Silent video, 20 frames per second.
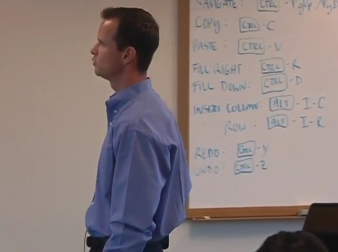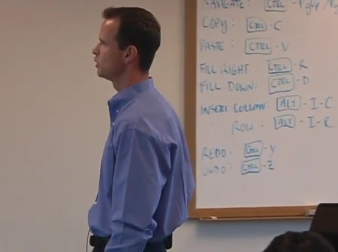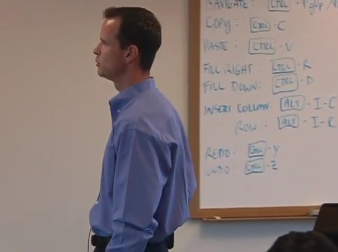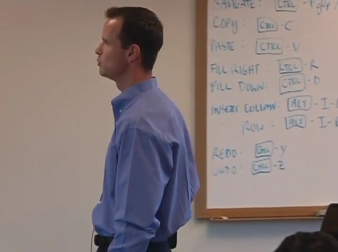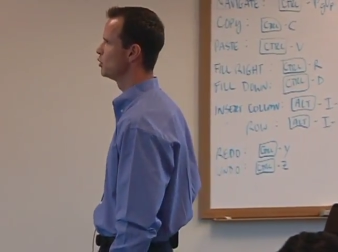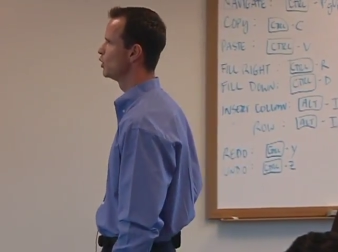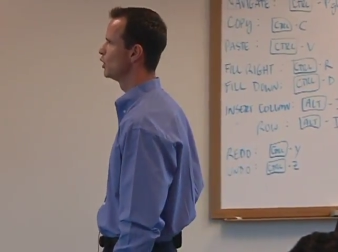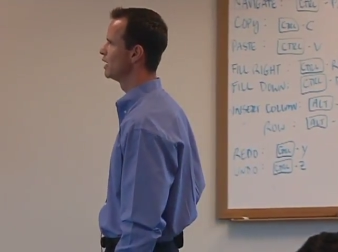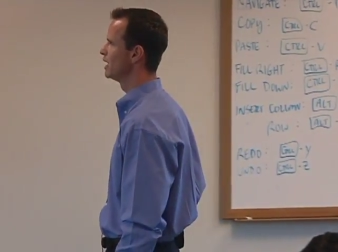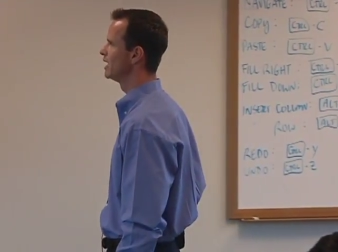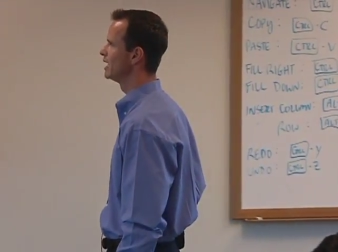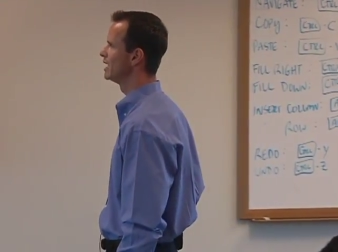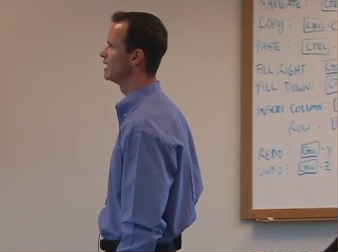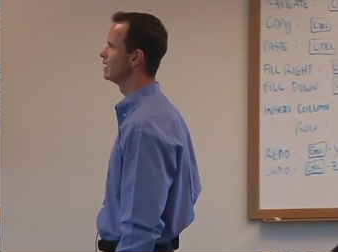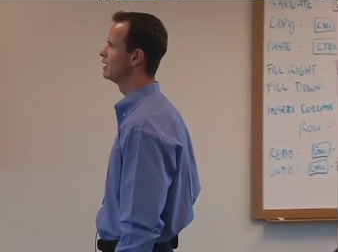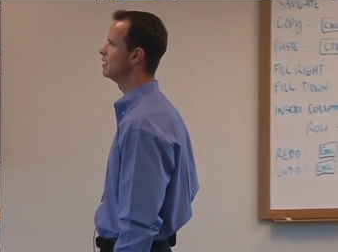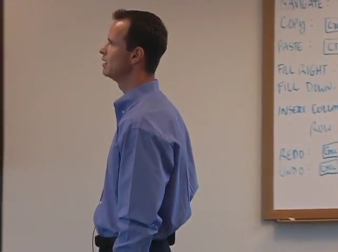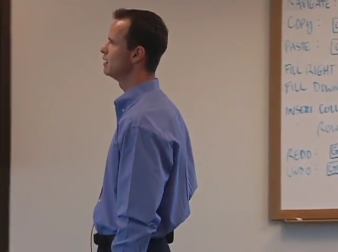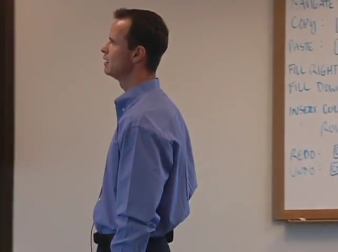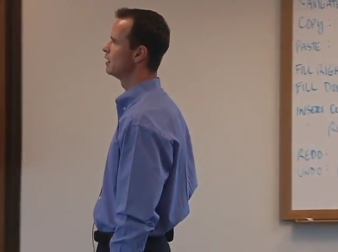We put in
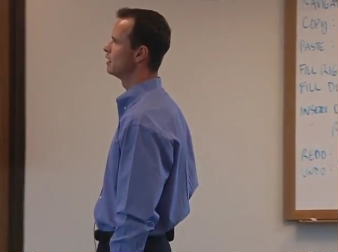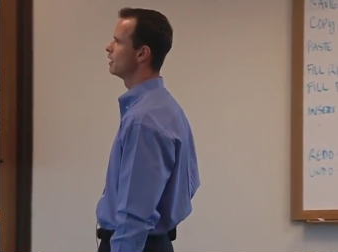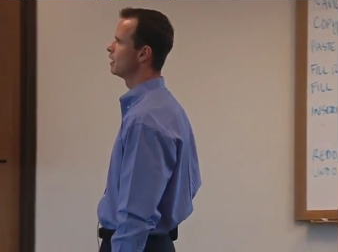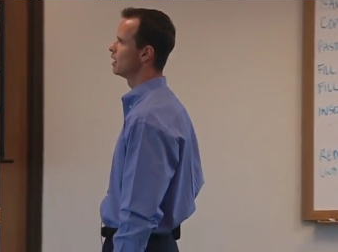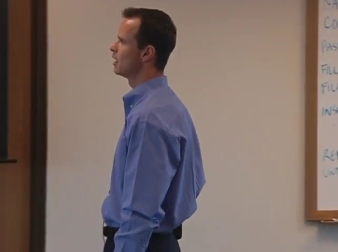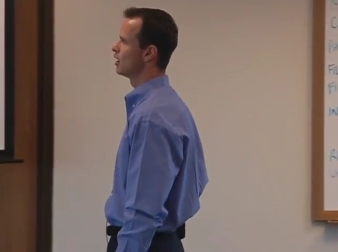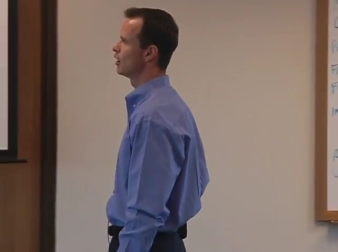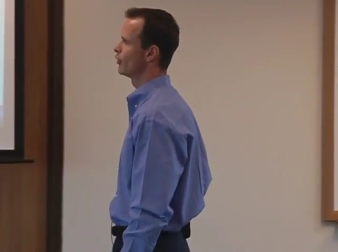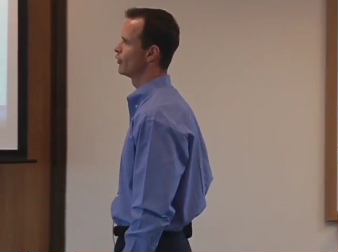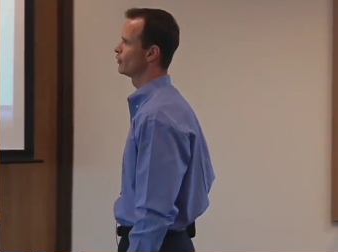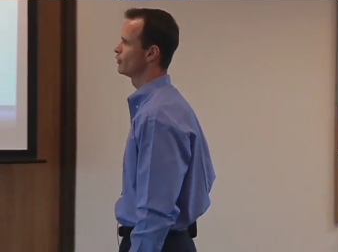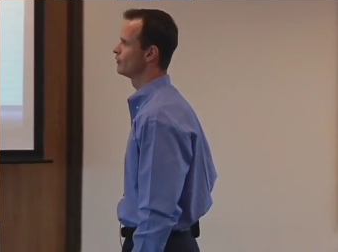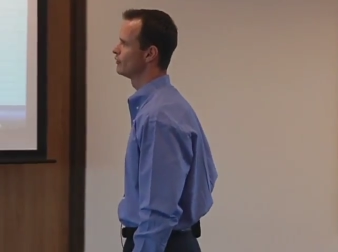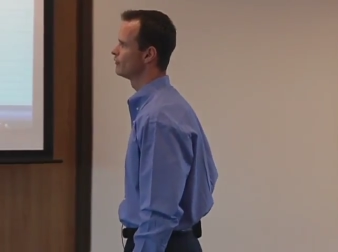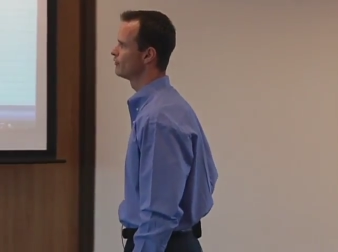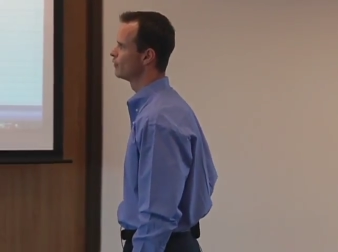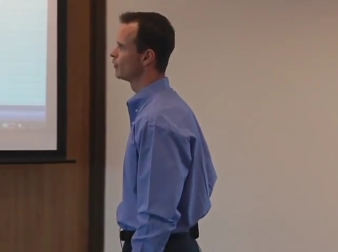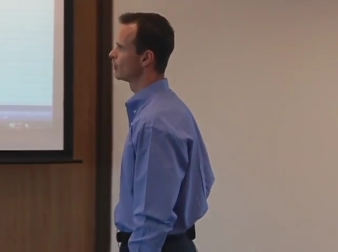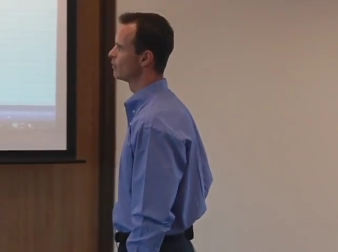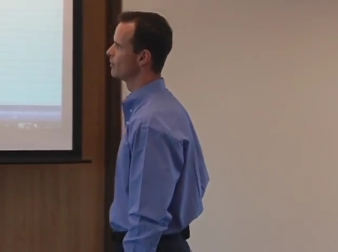
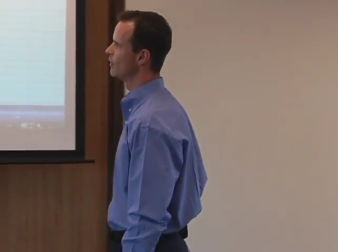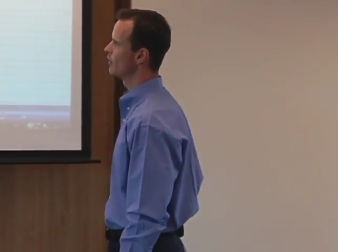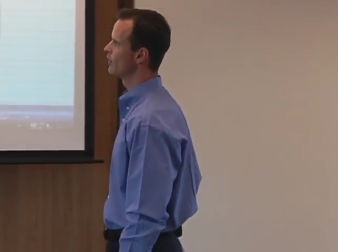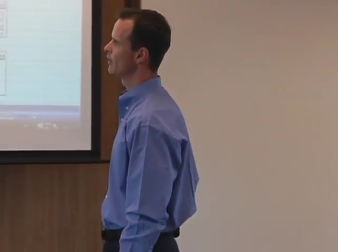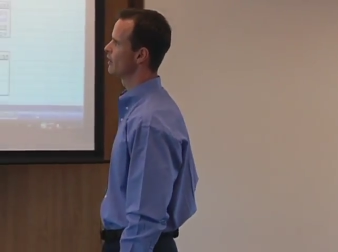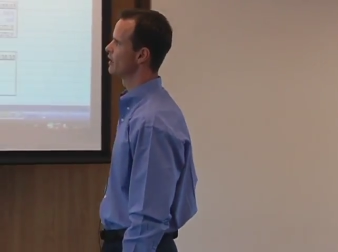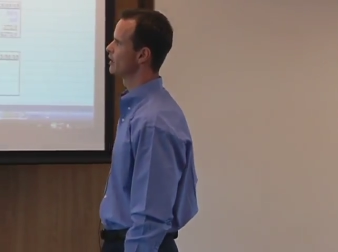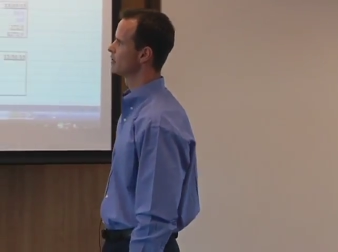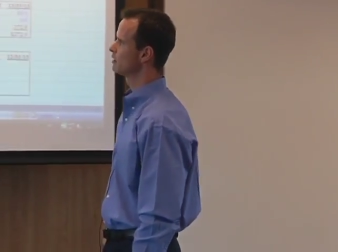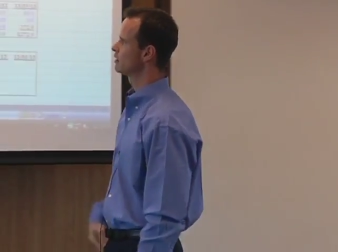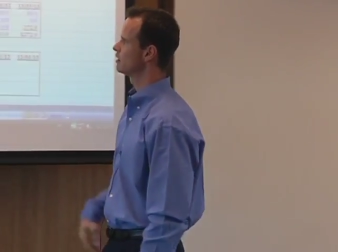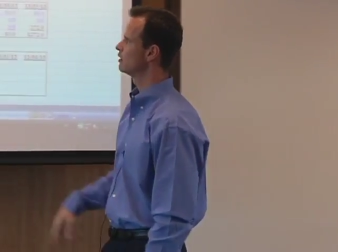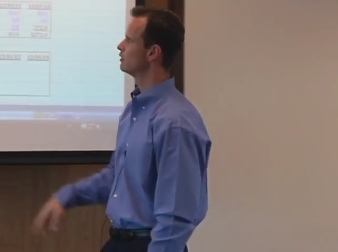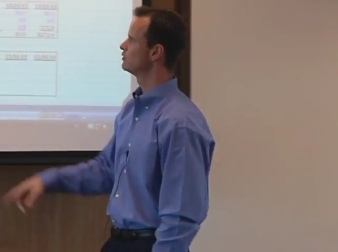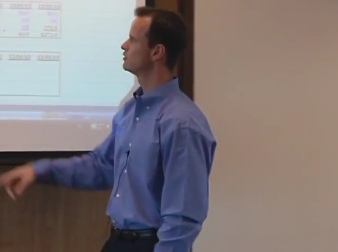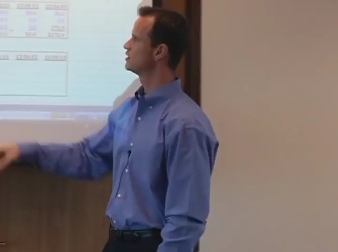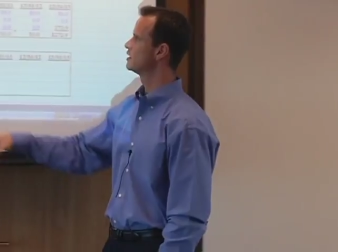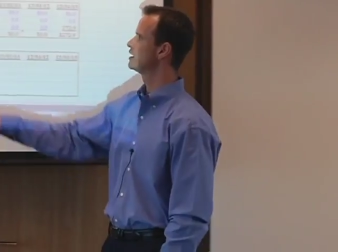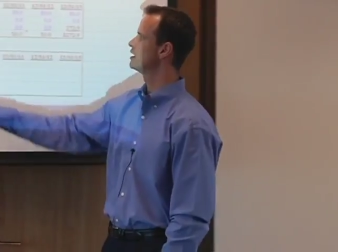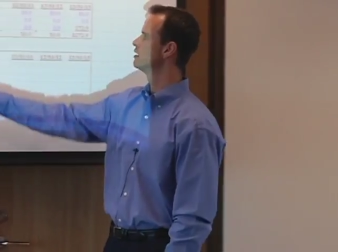104 million at
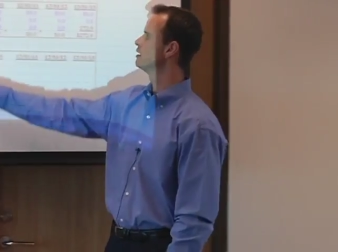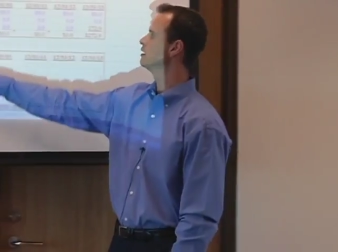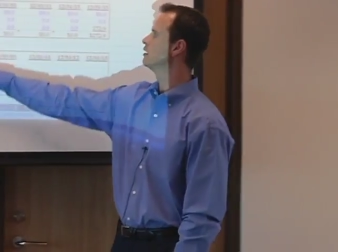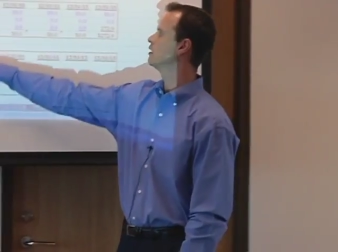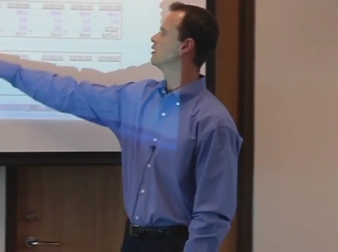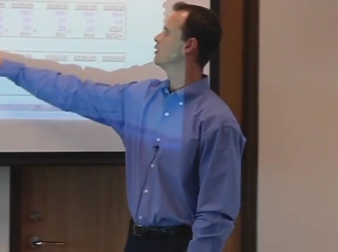closing.